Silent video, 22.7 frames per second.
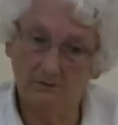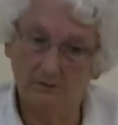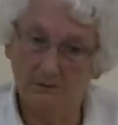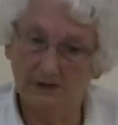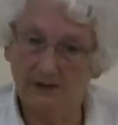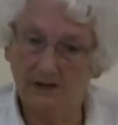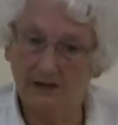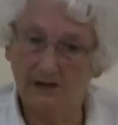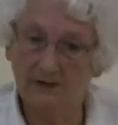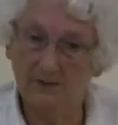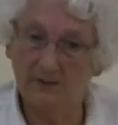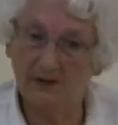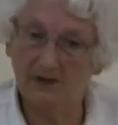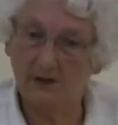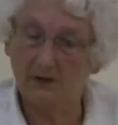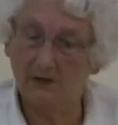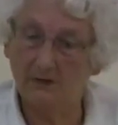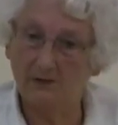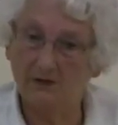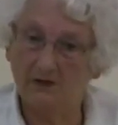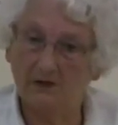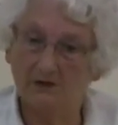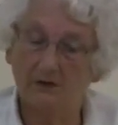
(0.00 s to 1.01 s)
became a
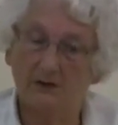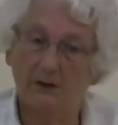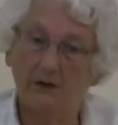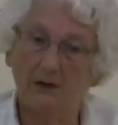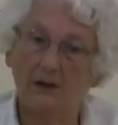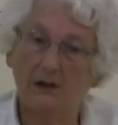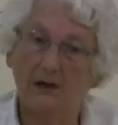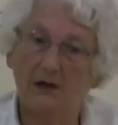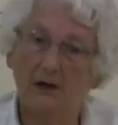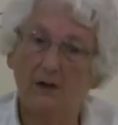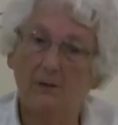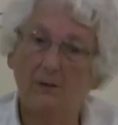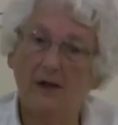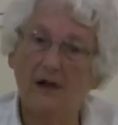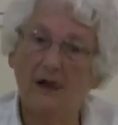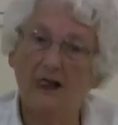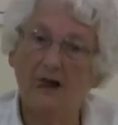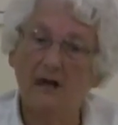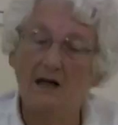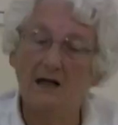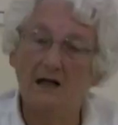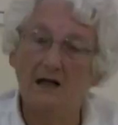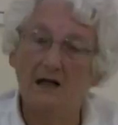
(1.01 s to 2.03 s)
coach to the
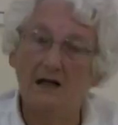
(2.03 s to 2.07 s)
club,